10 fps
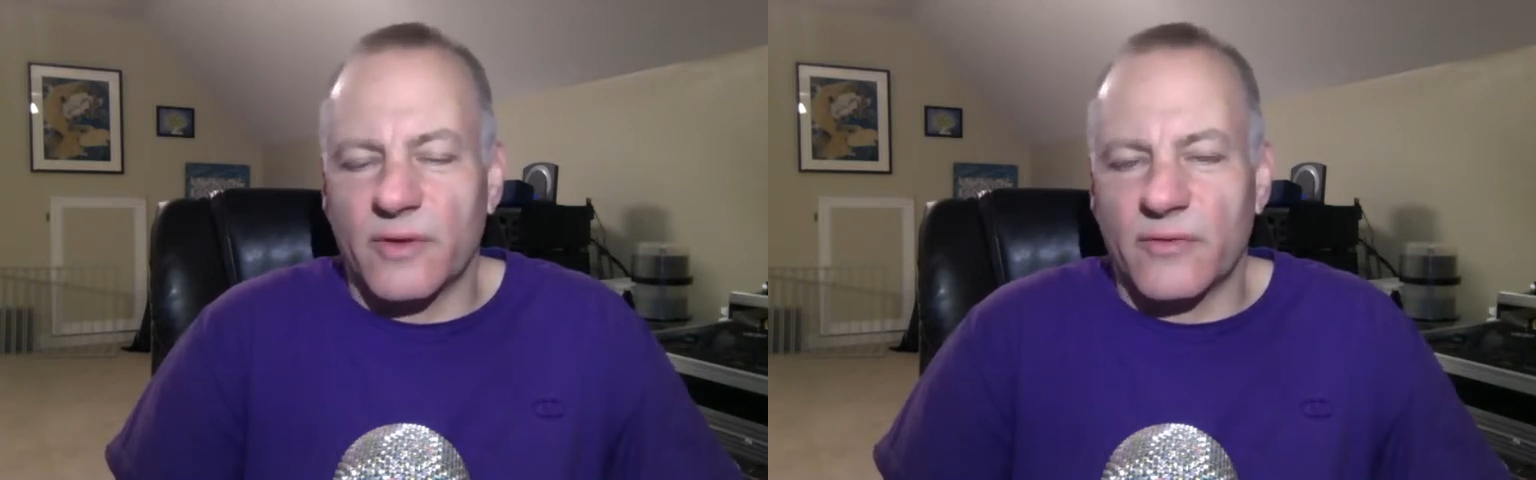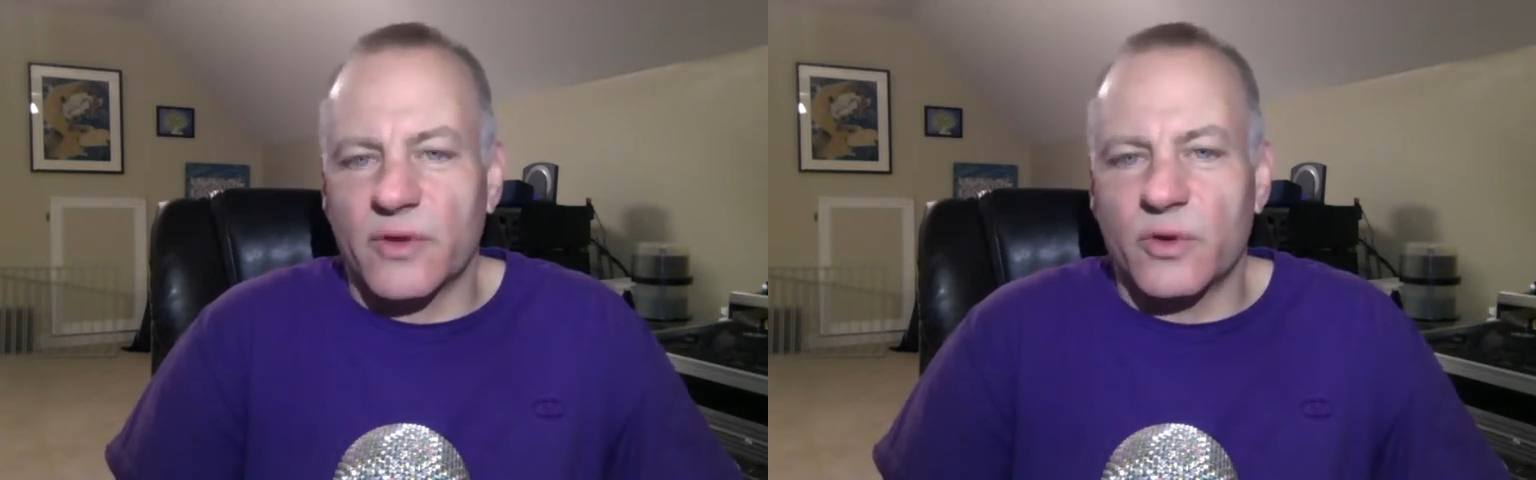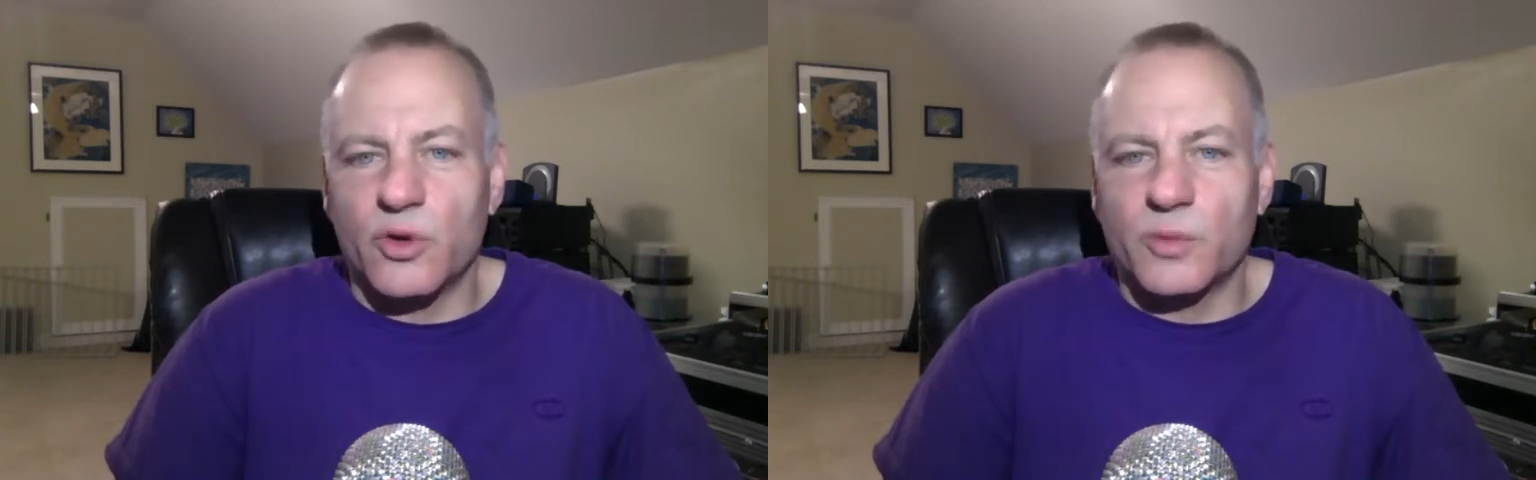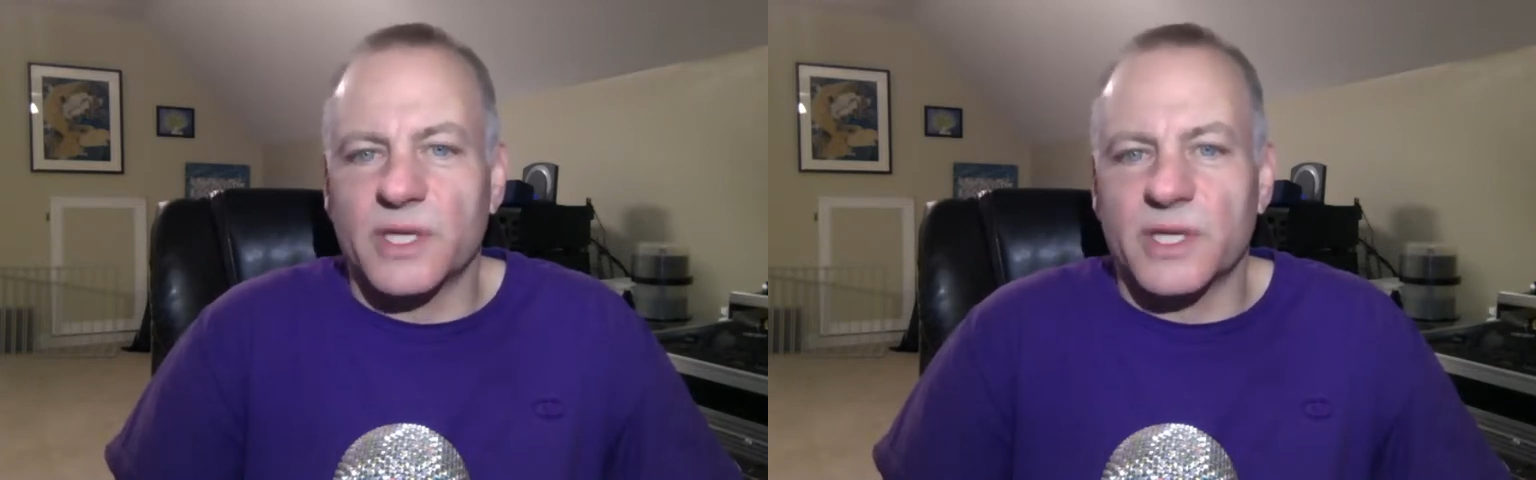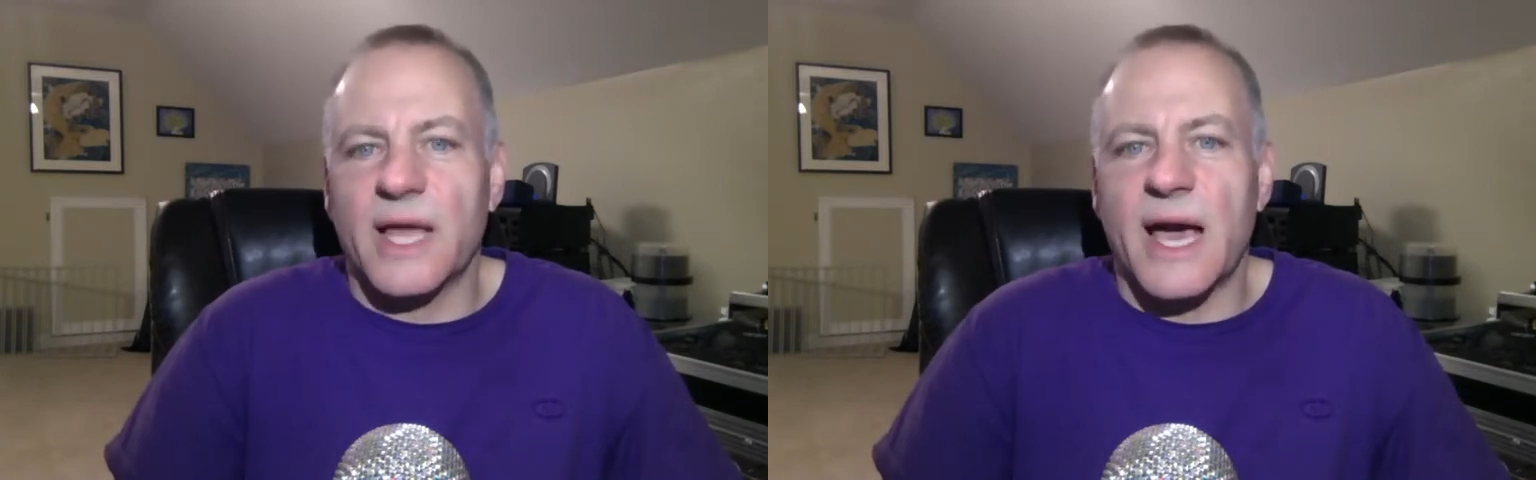a few hoops
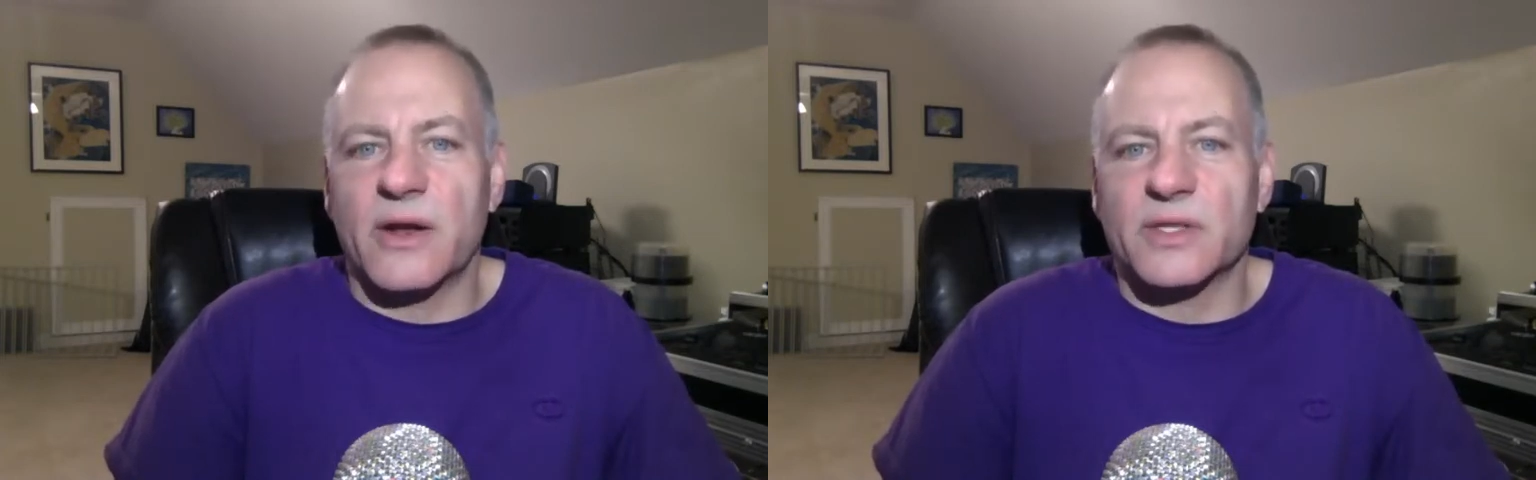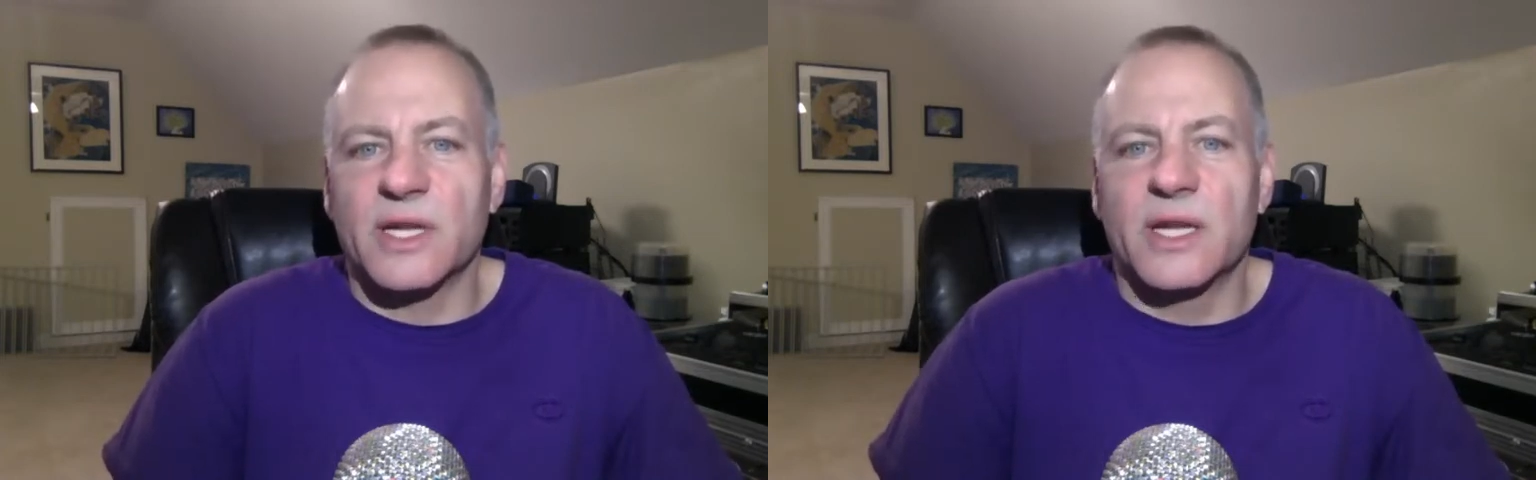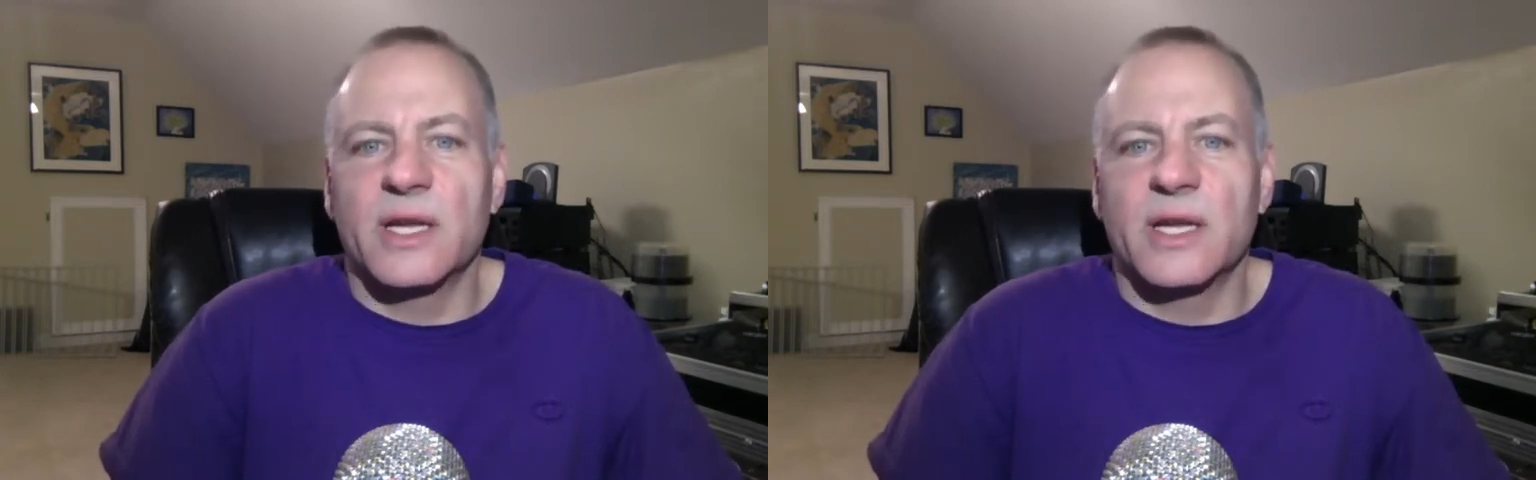and ladders,